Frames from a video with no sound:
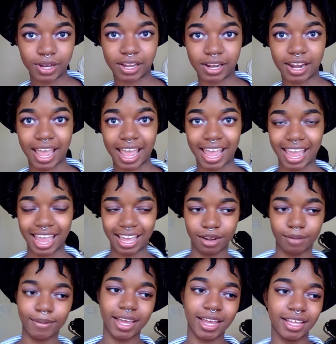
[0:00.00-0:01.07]
an
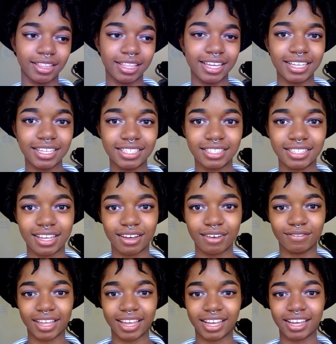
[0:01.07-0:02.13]
anime list
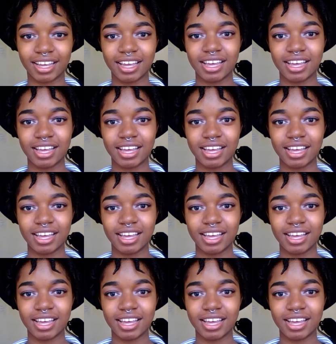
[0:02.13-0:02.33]
of like